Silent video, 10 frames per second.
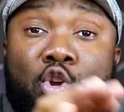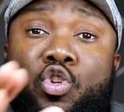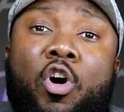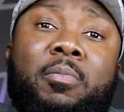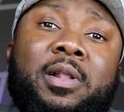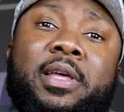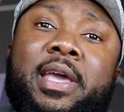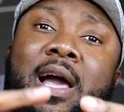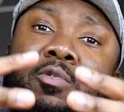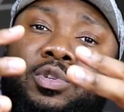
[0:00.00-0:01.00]

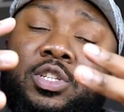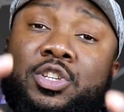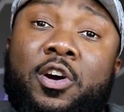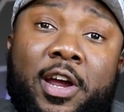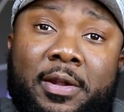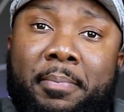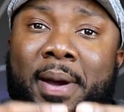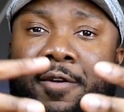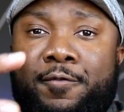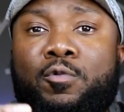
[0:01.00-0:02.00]
Normally, I would start
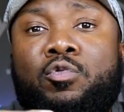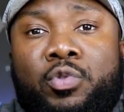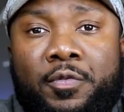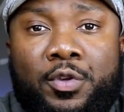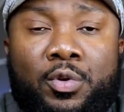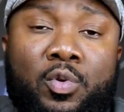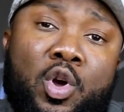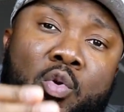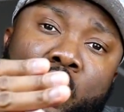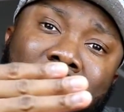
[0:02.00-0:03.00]
my full review
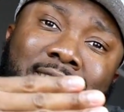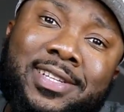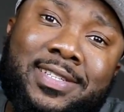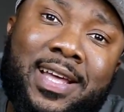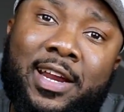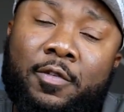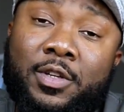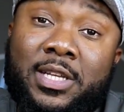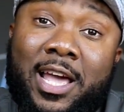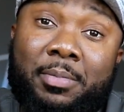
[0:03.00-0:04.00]
with the design of
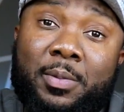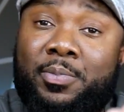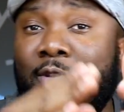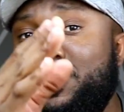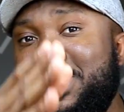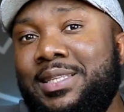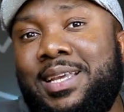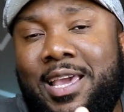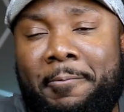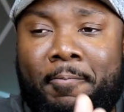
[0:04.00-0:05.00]
the tablet, but
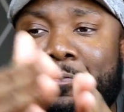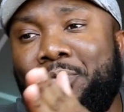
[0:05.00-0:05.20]
today